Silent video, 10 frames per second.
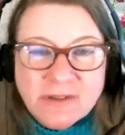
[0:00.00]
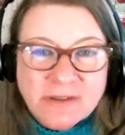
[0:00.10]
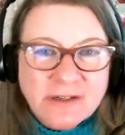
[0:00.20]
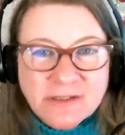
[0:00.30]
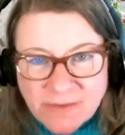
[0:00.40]

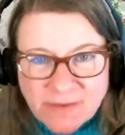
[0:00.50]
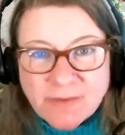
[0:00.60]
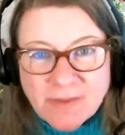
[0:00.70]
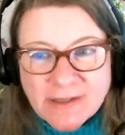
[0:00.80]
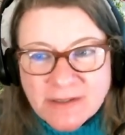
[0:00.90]
They're different
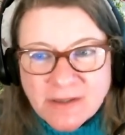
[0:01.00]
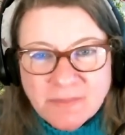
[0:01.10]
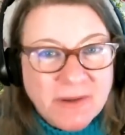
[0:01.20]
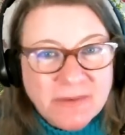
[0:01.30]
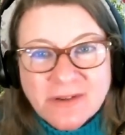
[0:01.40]
from us.
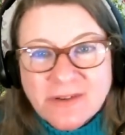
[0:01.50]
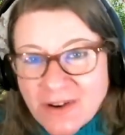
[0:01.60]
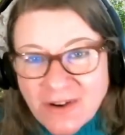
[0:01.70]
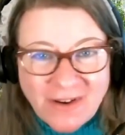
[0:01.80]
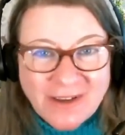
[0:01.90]
But they're
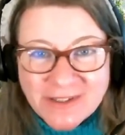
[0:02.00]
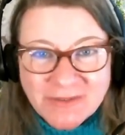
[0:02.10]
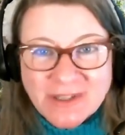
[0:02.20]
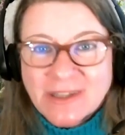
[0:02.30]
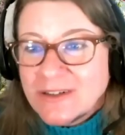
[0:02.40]
not,
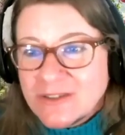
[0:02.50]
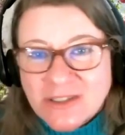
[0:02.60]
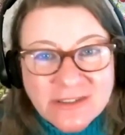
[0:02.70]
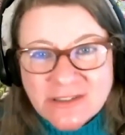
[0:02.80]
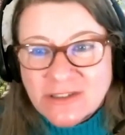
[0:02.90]
really. They're
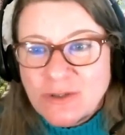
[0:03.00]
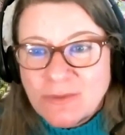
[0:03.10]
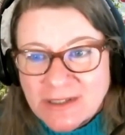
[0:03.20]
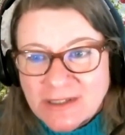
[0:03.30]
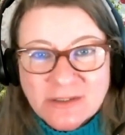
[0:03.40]
just as
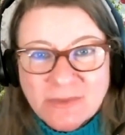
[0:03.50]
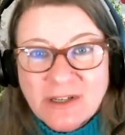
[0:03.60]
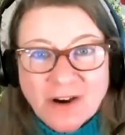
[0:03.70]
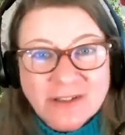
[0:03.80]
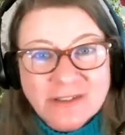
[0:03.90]
human as we
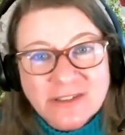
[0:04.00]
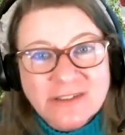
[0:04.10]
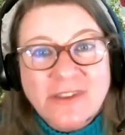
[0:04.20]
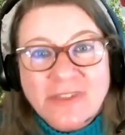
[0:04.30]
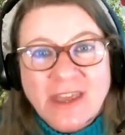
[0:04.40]
are. It's
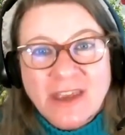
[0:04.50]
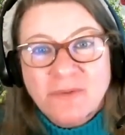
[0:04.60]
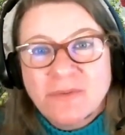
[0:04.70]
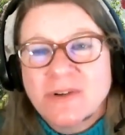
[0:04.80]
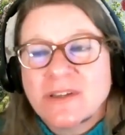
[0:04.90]
just that they
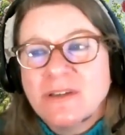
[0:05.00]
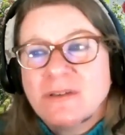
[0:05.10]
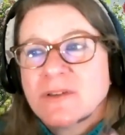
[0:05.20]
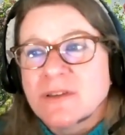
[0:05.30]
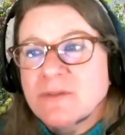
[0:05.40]
really,
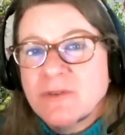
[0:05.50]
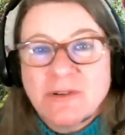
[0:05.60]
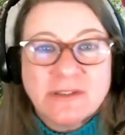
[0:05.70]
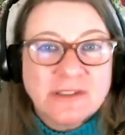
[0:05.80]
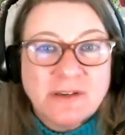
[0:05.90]
really
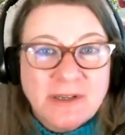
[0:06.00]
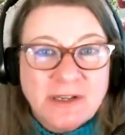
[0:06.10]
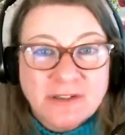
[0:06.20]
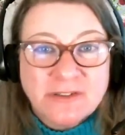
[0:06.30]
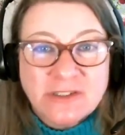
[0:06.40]
focused on being
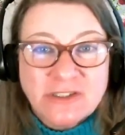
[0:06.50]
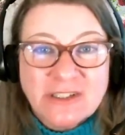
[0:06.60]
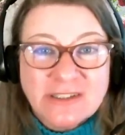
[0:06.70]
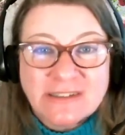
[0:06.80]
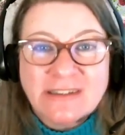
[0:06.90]
close to
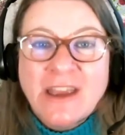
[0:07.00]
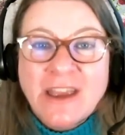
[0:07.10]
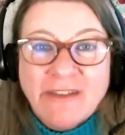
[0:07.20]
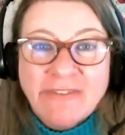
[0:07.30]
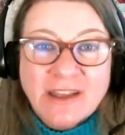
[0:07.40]
Jesus.
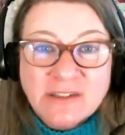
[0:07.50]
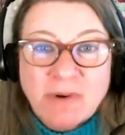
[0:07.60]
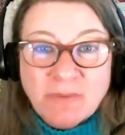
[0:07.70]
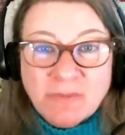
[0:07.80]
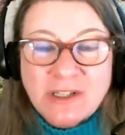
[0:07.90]
And that's
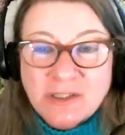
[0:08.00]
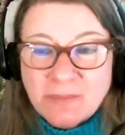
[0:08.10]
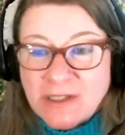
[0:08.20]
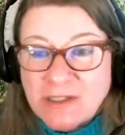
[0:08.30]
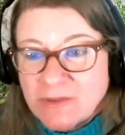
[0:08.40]
what we should
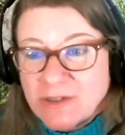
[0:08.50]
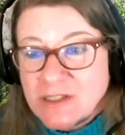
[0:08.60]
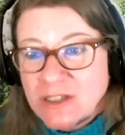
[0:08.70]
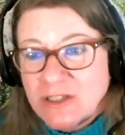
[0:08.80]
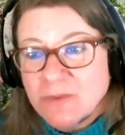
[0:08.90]
be doing
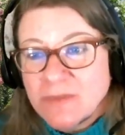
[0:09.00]
too.